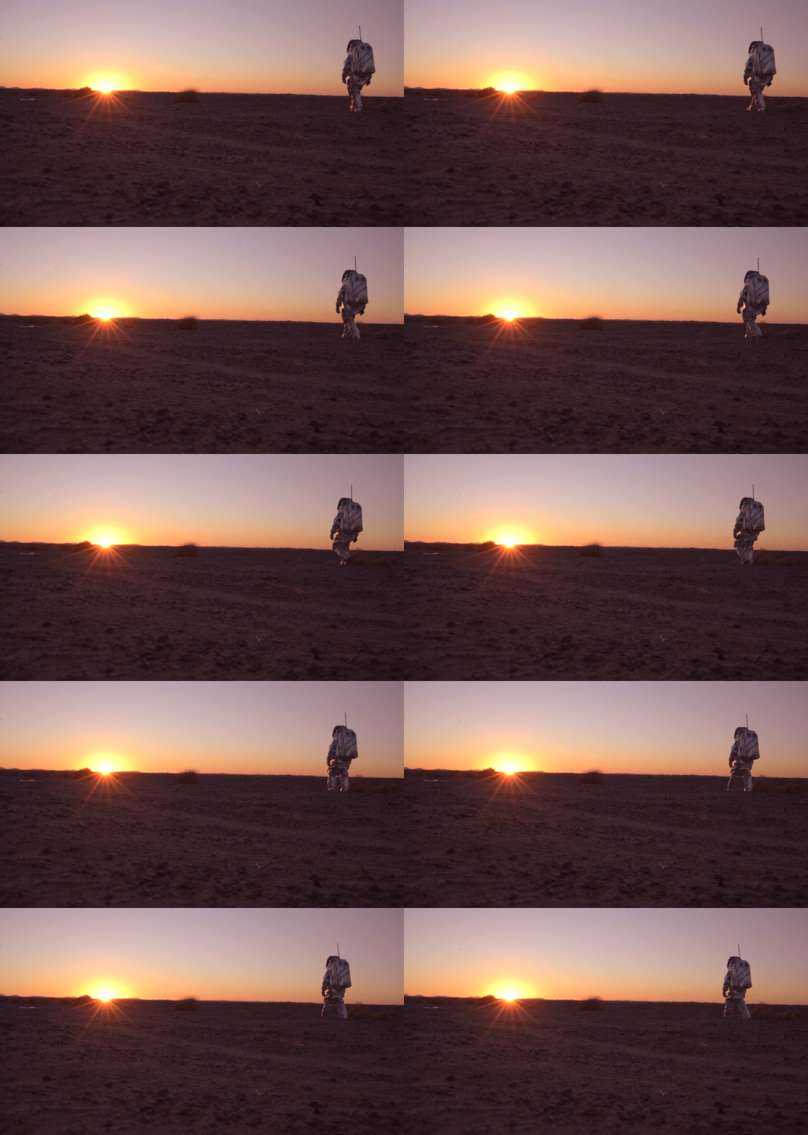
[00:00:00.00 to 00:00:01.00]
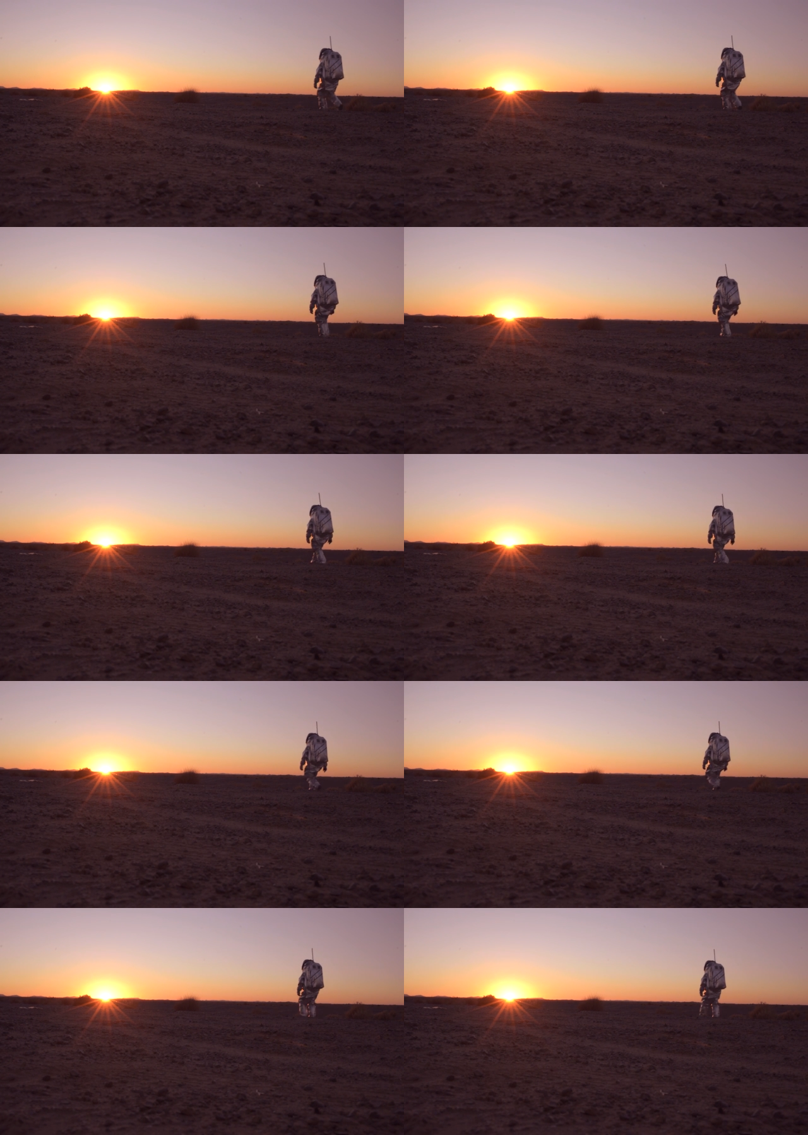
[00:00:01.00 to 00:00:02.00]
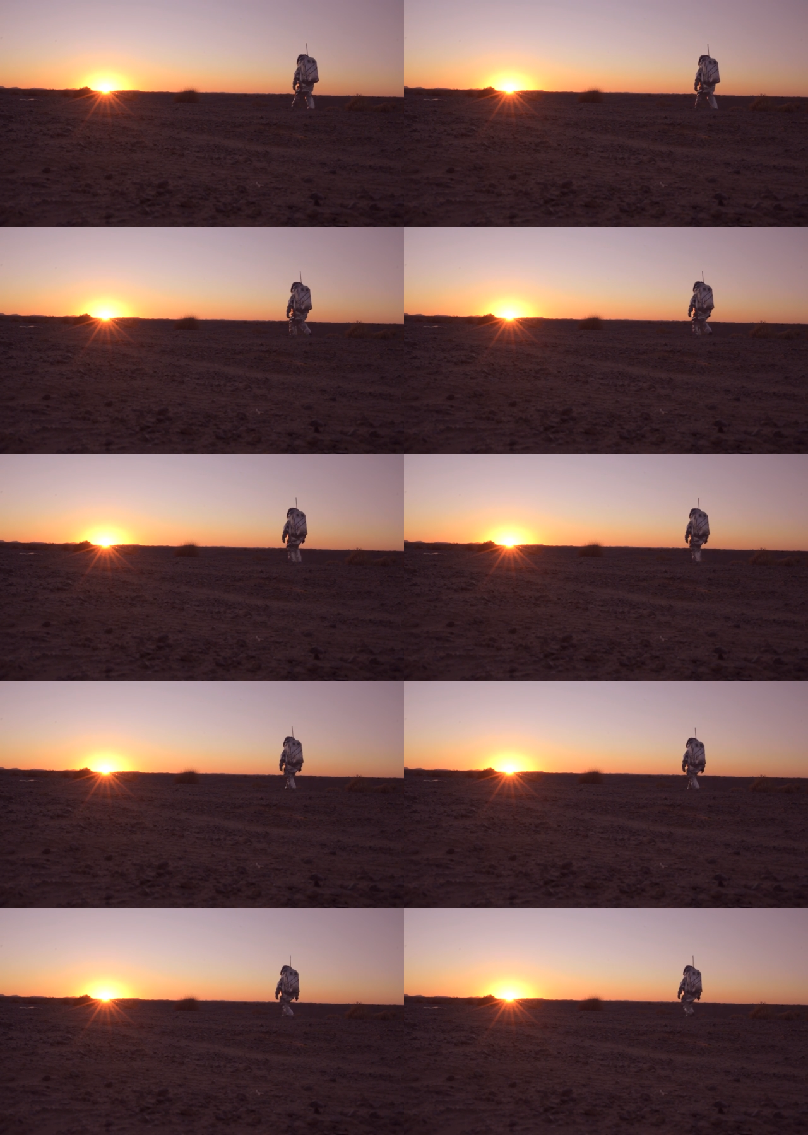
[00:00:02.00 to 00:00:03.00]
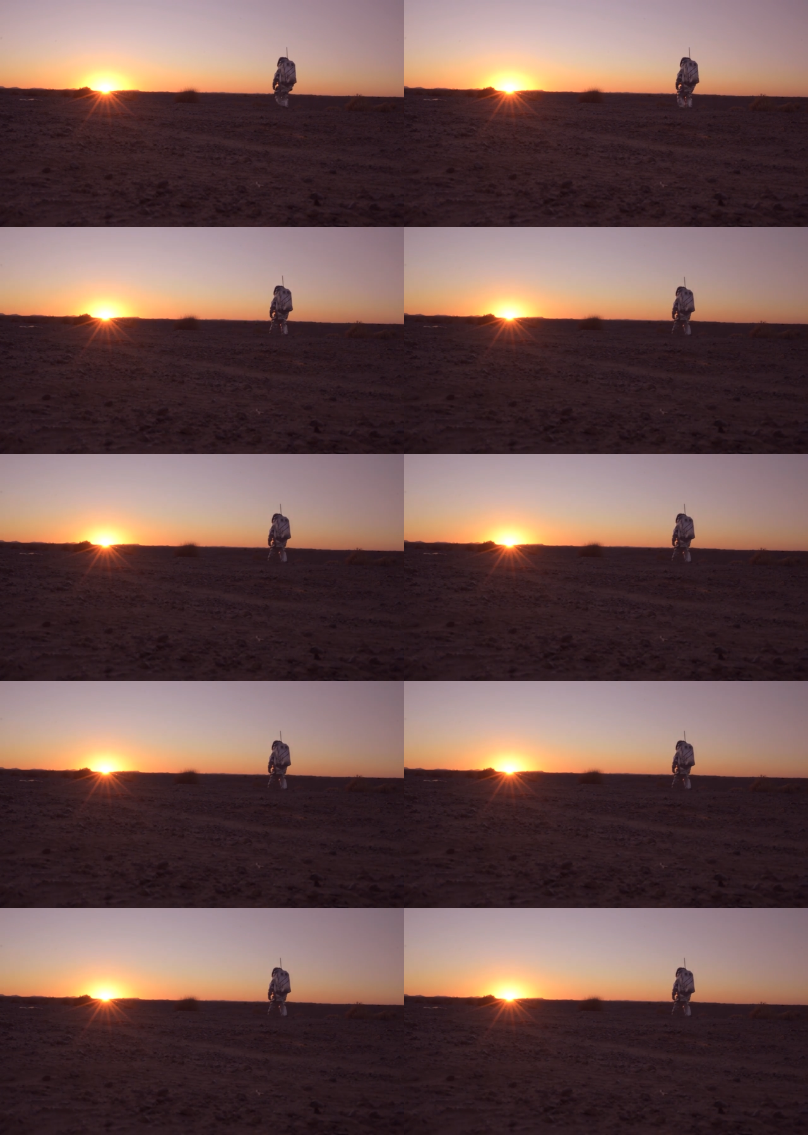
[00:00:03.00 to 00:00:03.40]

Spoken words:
(no speaker visible)